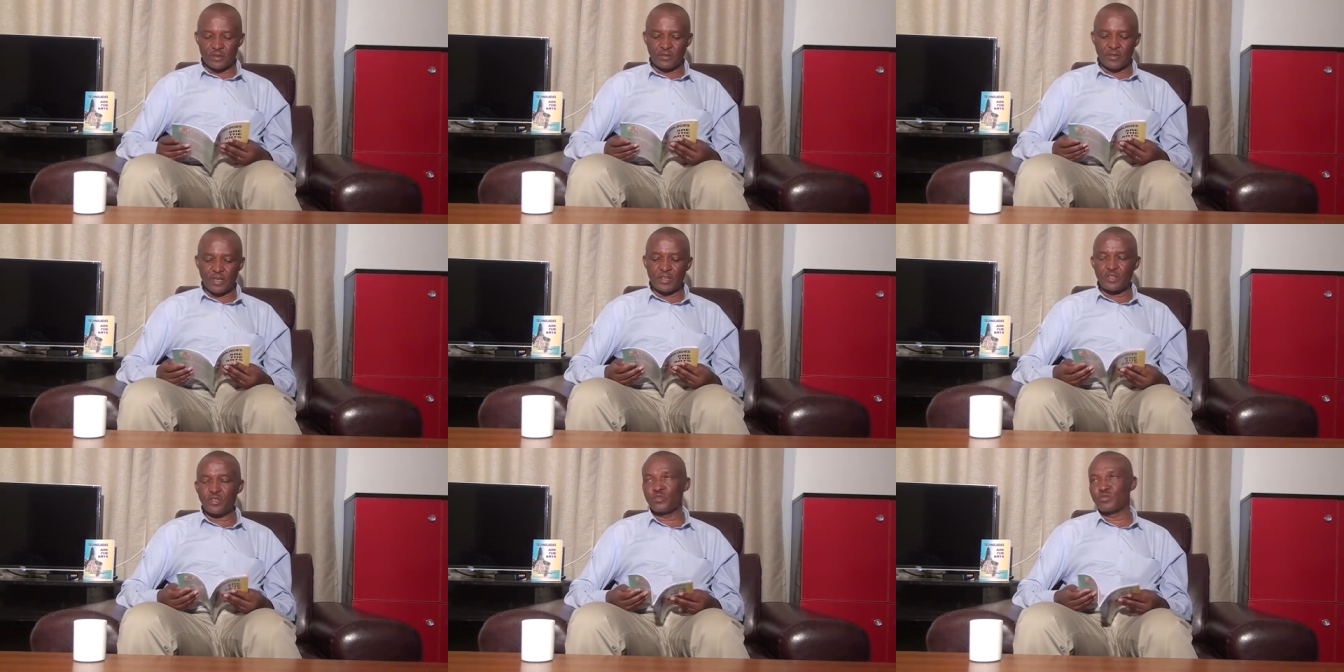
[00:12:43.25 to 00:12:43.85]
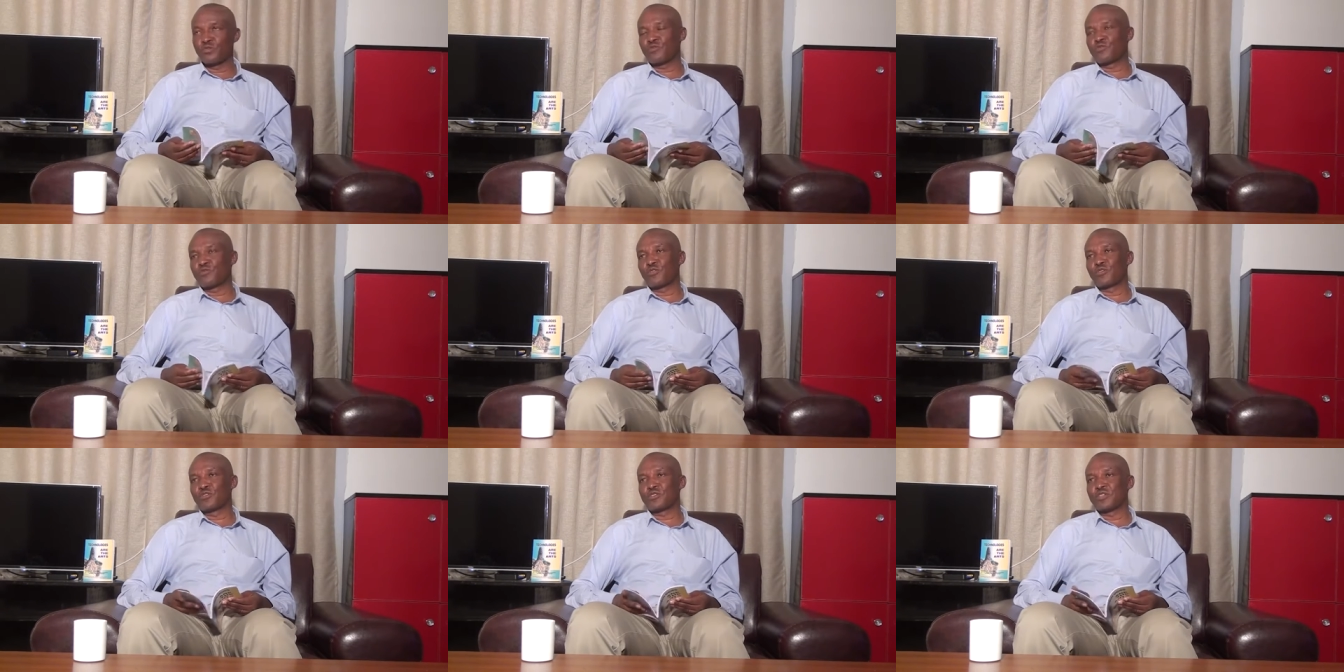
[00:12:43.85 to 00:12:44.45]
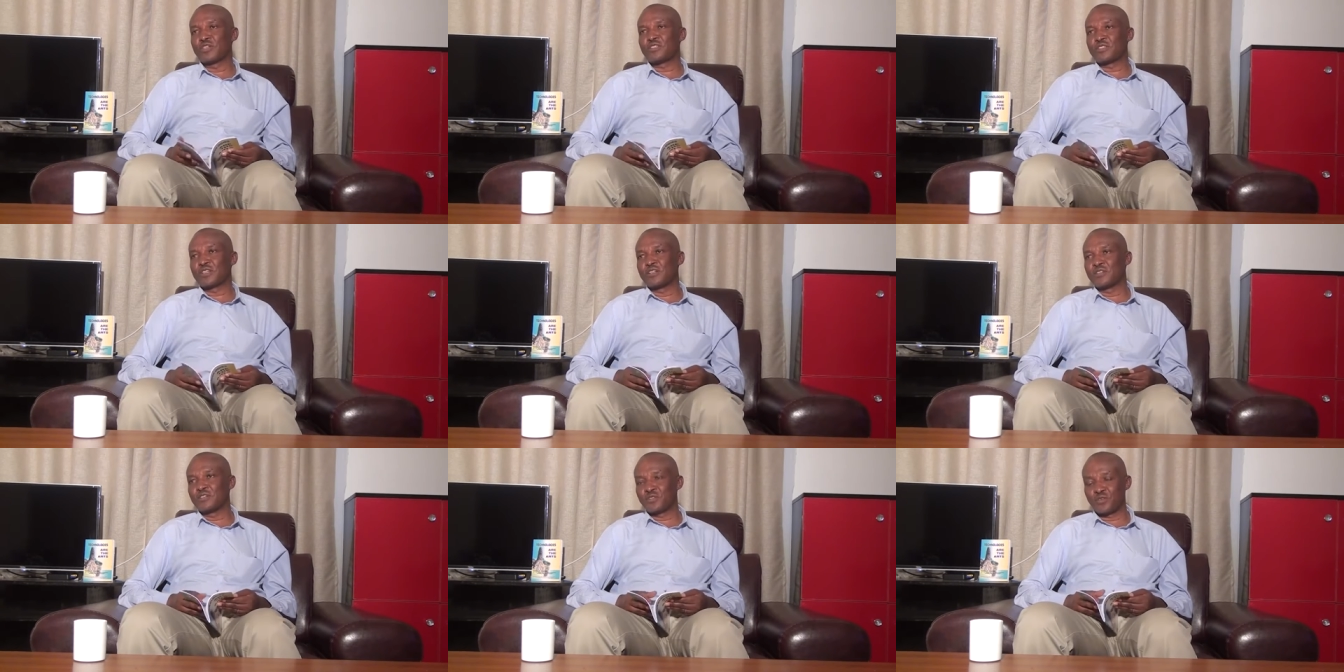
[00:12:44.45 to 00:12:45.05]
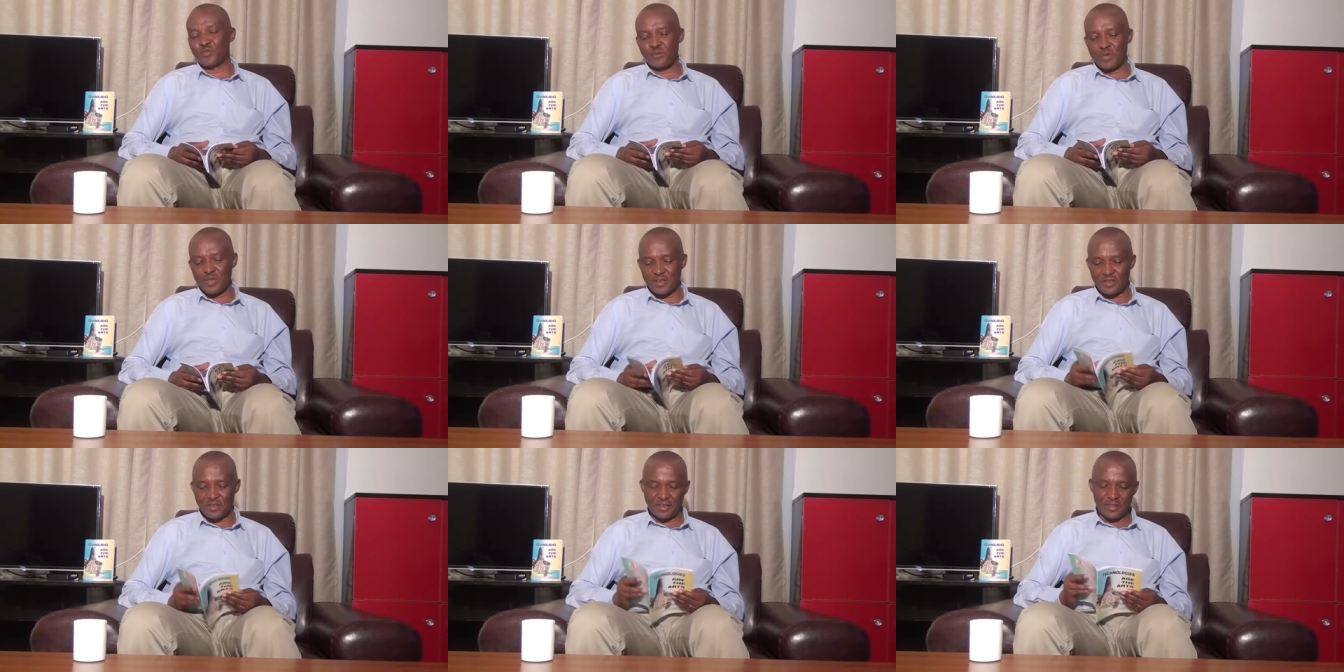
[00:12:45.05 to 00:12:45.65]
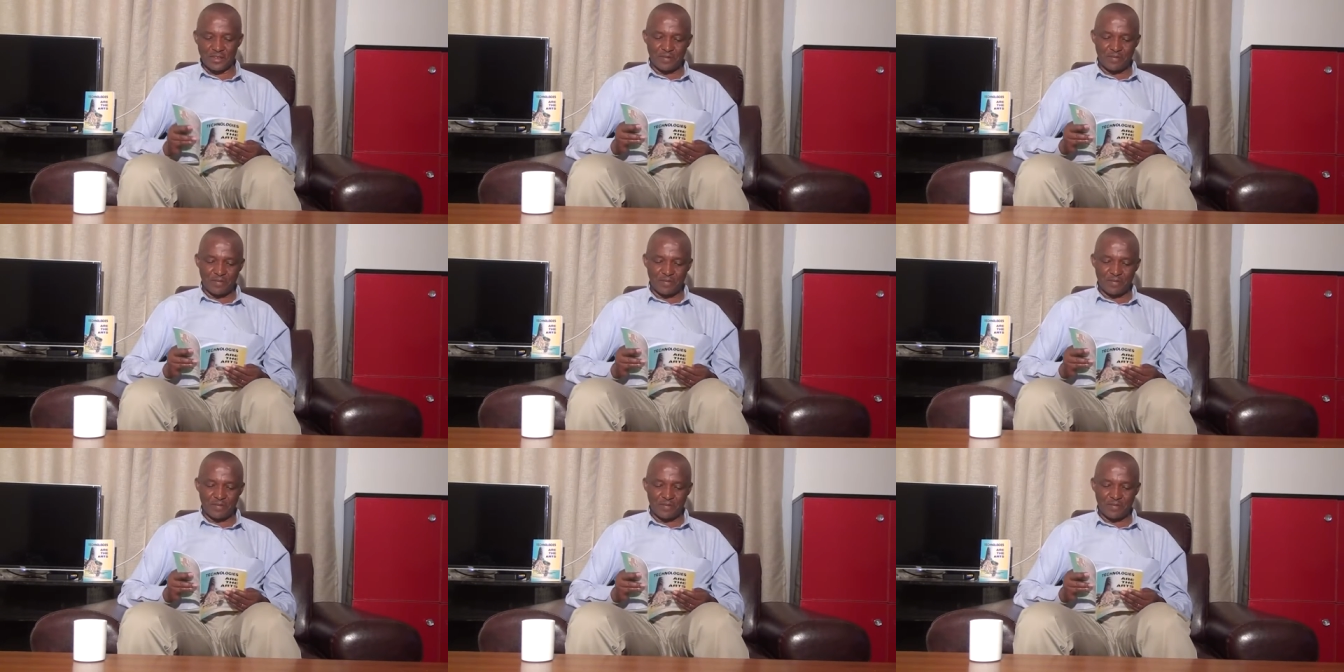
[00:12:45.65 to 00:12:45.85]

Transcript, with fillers: Thank you for listening to me